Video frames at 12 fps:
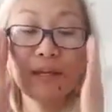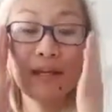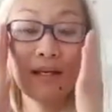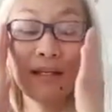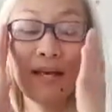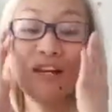
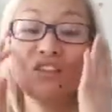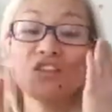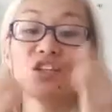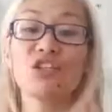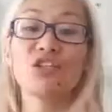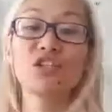And again,
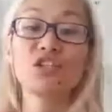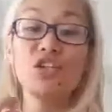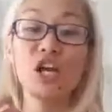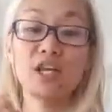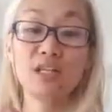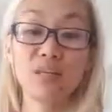you're
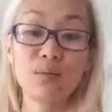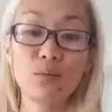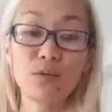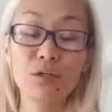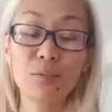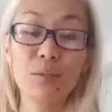checking in
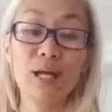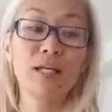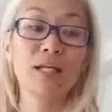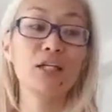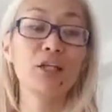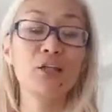with your
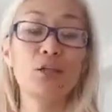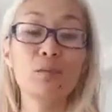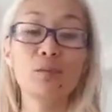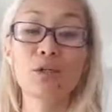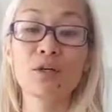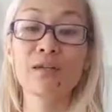body. You're
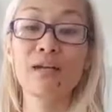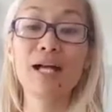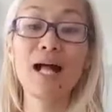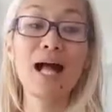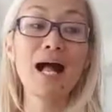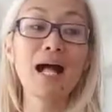
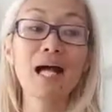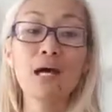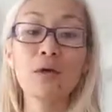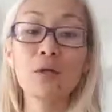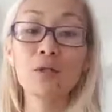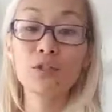observing
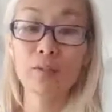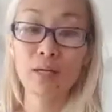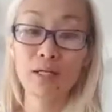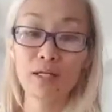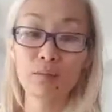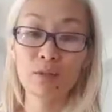how is your
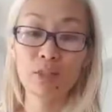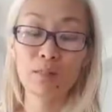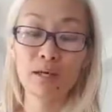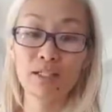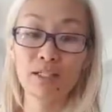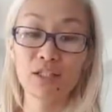body
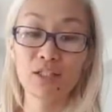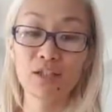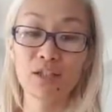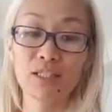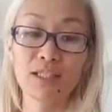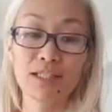responding
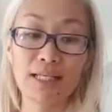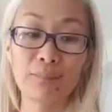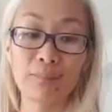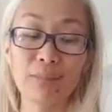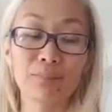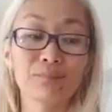to this
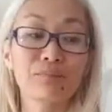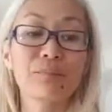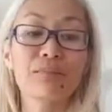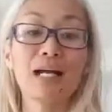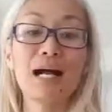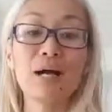statement.
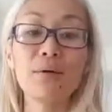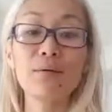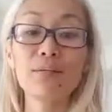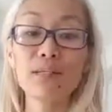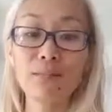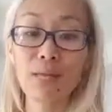How
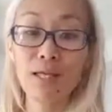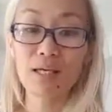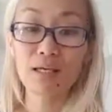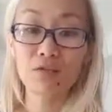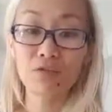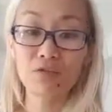is it
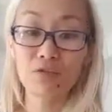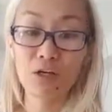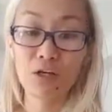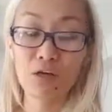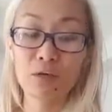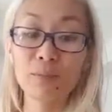making you
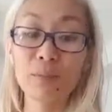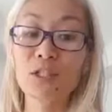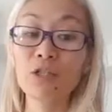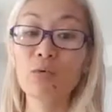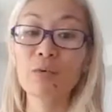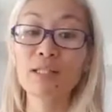feel?
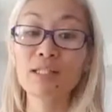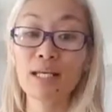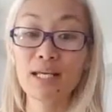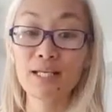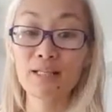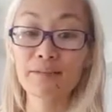Because you are
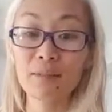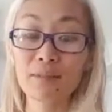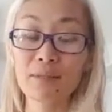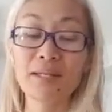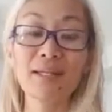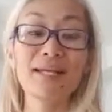saying
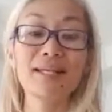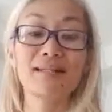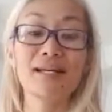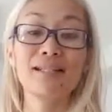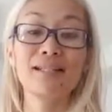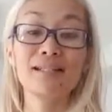something
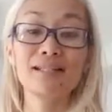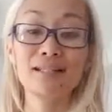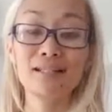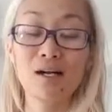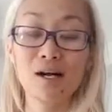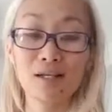that's
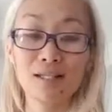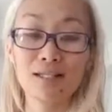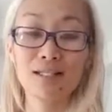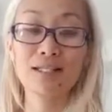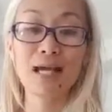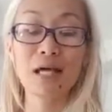
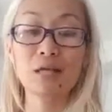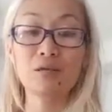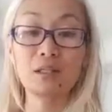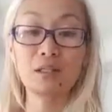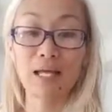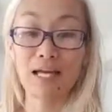dishonest, that's out
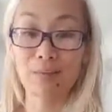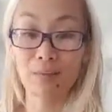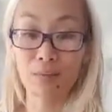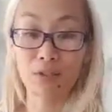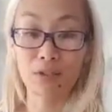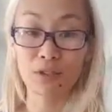of
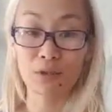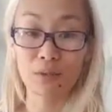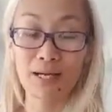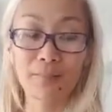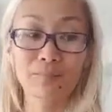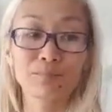alignment with you,
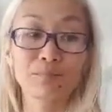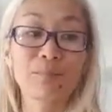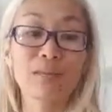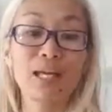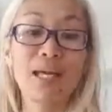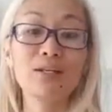right?
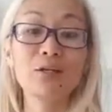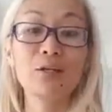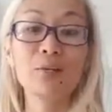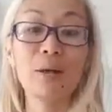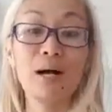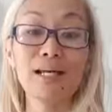And
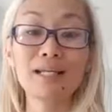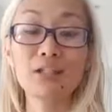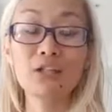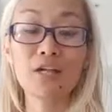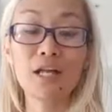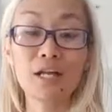your body
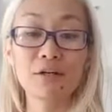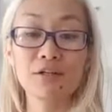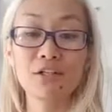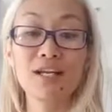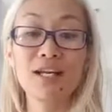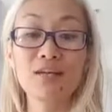and your
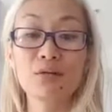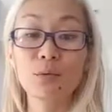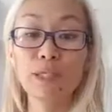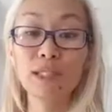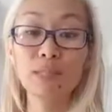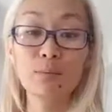energy is
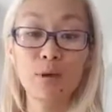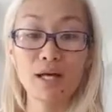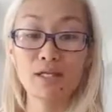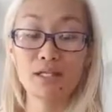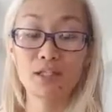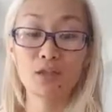
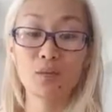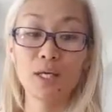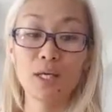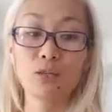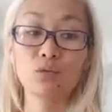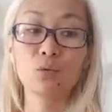responding to
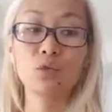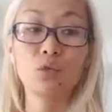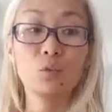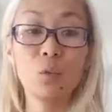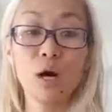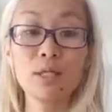it. And so
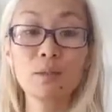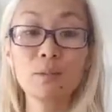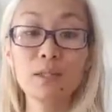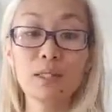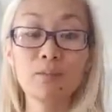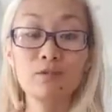you want to
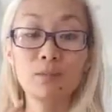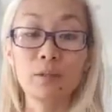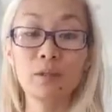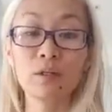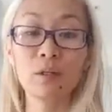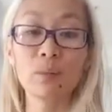become
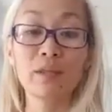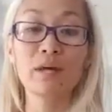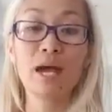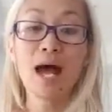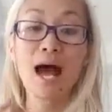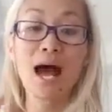familiar with
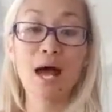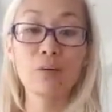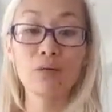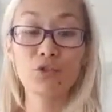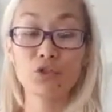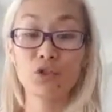
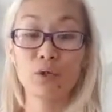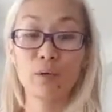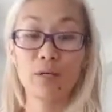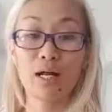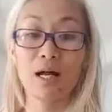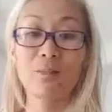how it's
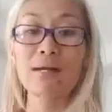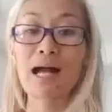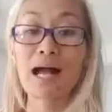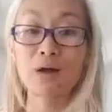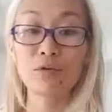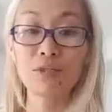showing up,
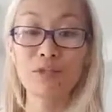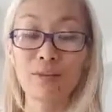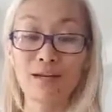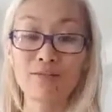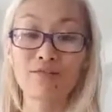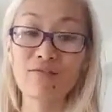how it's
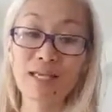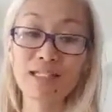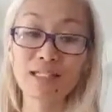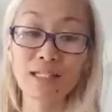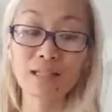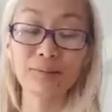
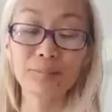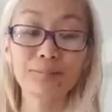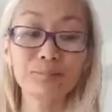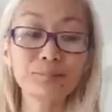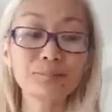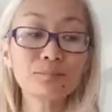manifesting.
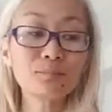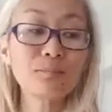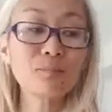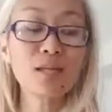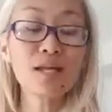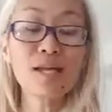
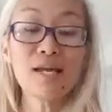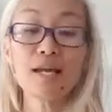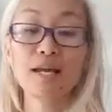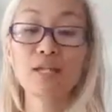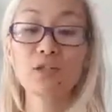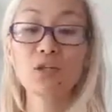
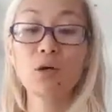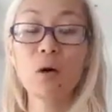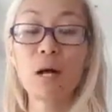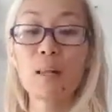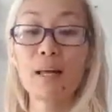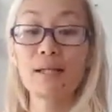And
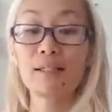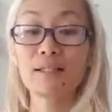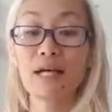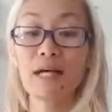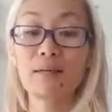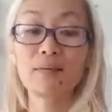so a lot of
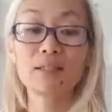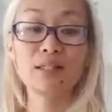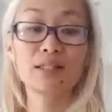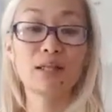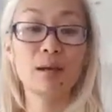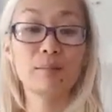times
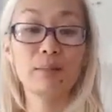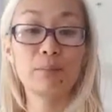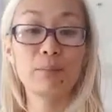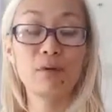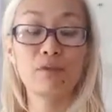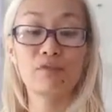some
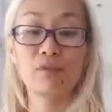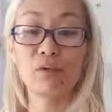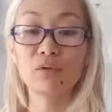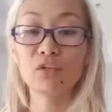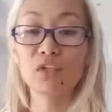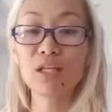people
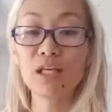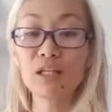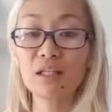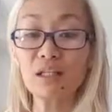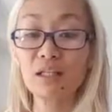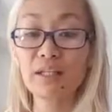feel
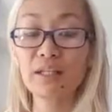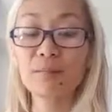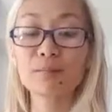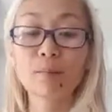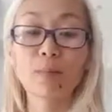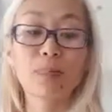tingly.